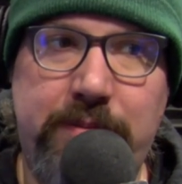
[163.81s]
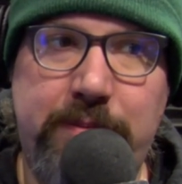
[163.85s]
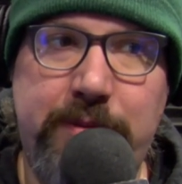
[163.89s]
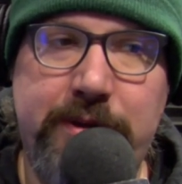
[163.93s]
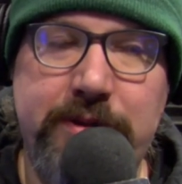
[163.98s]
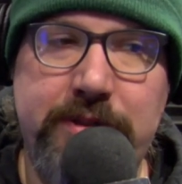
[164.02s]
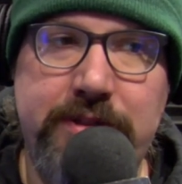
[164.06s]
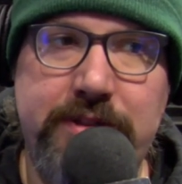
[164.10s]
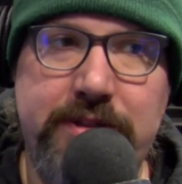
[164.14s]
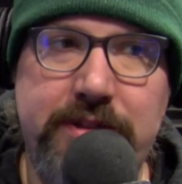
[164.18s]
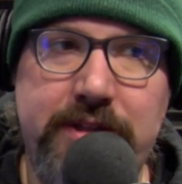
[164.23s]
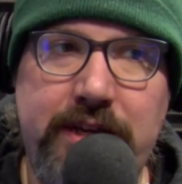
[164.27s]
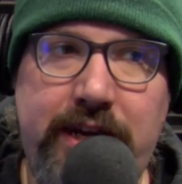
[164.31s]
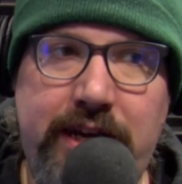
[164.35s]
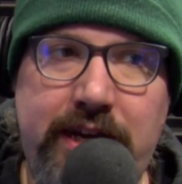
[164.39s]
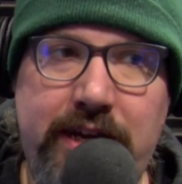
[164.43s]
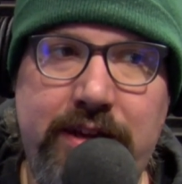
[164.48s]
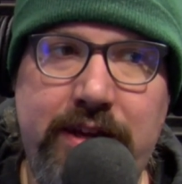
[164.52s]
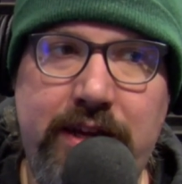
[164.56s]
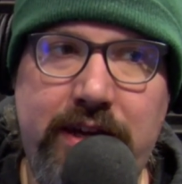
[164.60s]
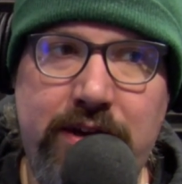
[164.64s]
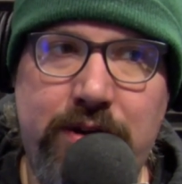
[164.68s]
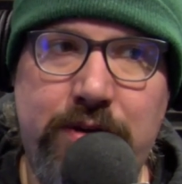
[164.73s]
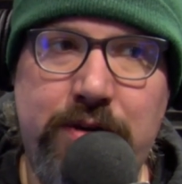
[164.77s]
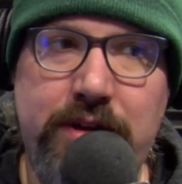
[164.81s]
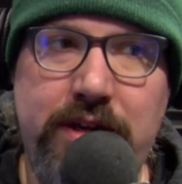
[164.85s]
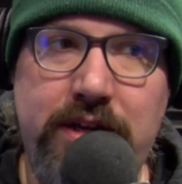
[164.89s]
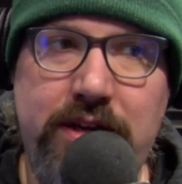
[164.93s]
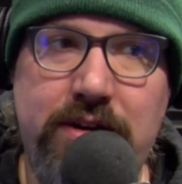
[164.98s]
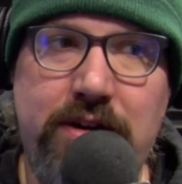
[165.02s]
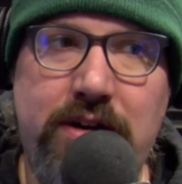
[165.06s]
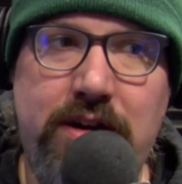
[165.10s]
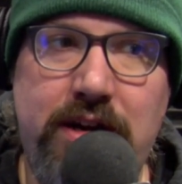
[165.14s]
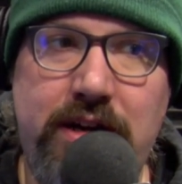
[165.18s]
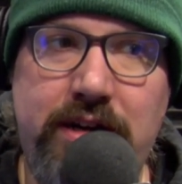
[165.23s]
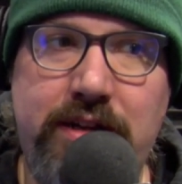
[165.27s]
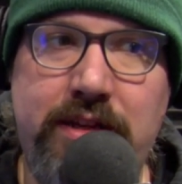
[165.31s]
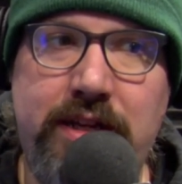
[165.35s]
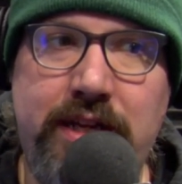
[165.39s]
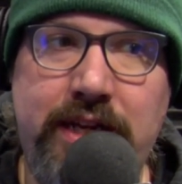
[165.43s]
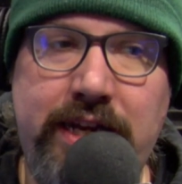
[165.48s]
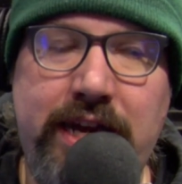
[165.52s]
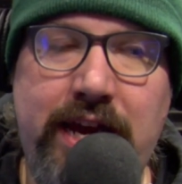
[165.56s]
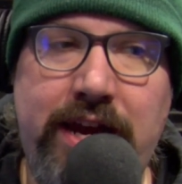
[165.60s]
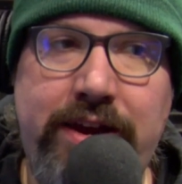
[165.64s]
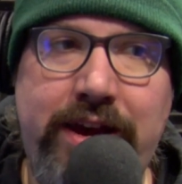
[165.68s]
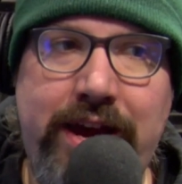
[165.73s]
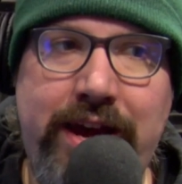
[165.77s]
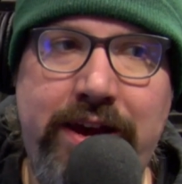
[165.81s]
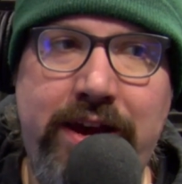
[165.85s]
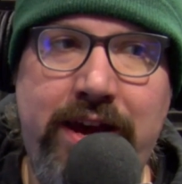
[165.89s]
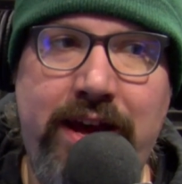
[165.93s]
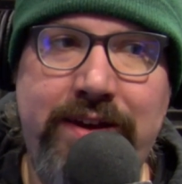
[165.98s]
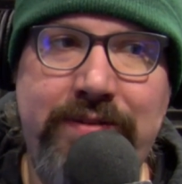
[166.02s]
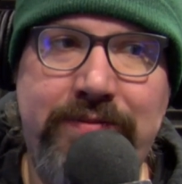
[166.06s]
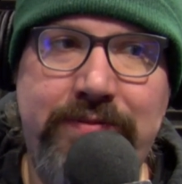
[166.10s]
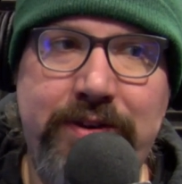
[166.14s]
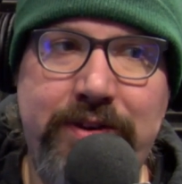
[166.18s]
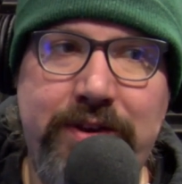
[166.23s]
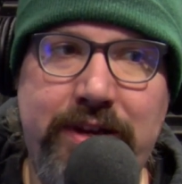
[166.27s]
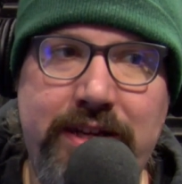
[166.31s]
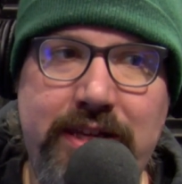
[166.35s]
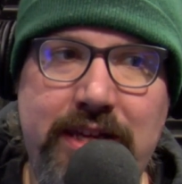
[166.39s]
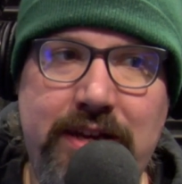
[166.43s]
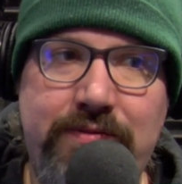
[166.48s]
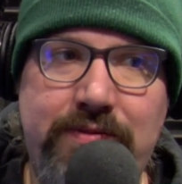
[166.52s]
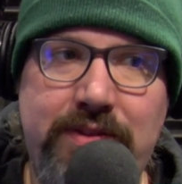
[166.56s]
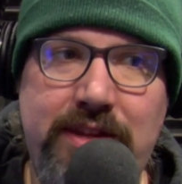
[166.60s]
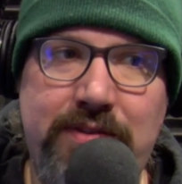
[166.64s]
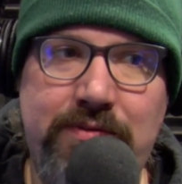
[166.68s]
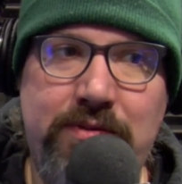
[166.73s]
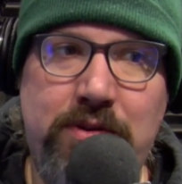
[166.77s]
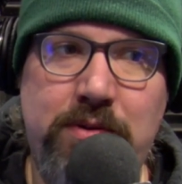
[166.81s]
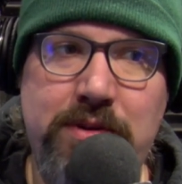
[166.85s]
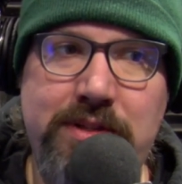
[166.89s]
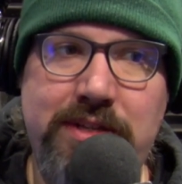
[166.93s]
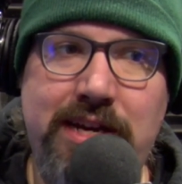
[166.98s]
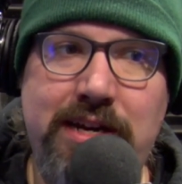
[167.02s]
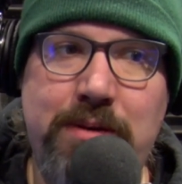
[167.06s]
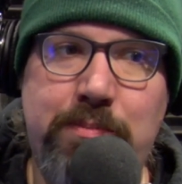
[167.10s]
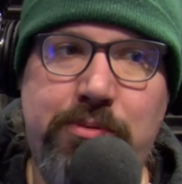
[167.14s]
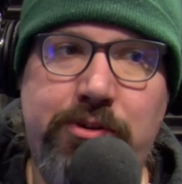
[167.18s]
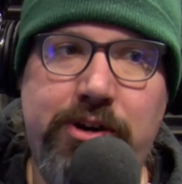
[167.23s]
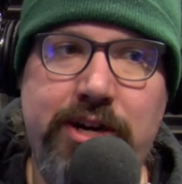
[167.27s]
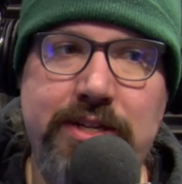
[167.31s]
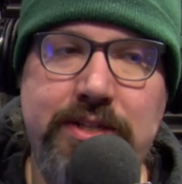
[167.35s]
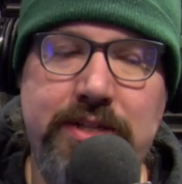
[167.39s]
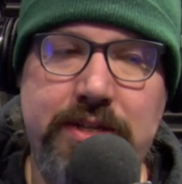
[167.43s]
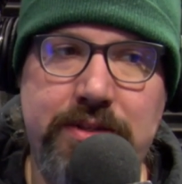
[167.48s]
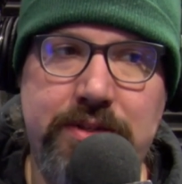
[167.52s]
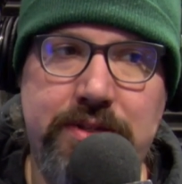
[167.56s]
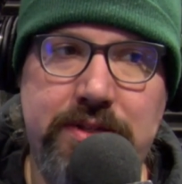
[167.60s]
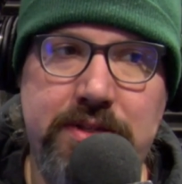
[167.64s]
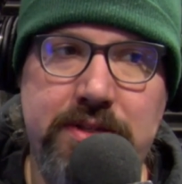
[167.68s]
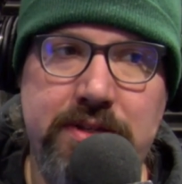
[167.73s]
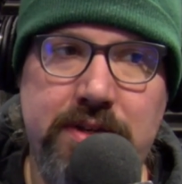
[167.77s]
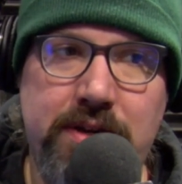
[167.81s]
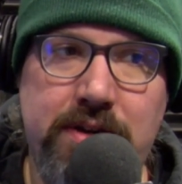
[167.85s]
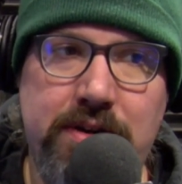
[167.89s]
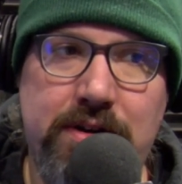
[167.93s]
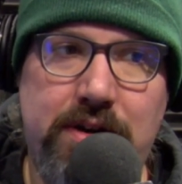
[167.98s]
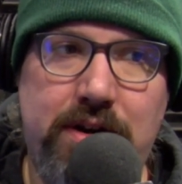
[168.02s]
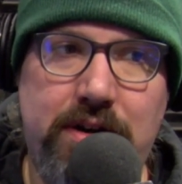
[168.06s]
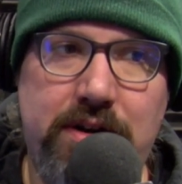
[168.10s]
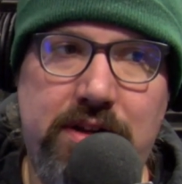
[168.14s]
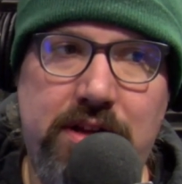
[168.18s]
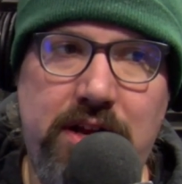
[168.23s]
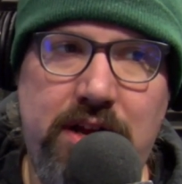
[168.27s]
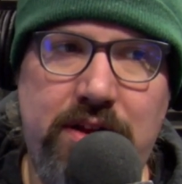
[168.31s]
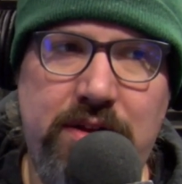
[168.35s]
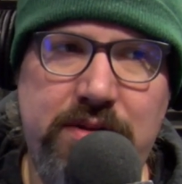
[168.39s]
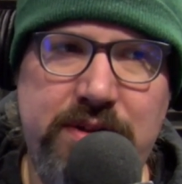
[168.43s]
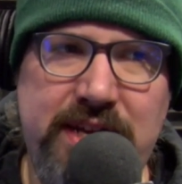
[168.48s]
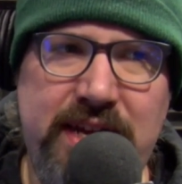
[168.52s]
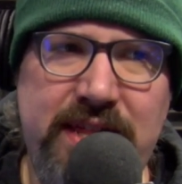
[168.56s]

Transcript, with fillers: Because yeah. like like early on, like I, I feel like they've they've always had a presence on a lot of those.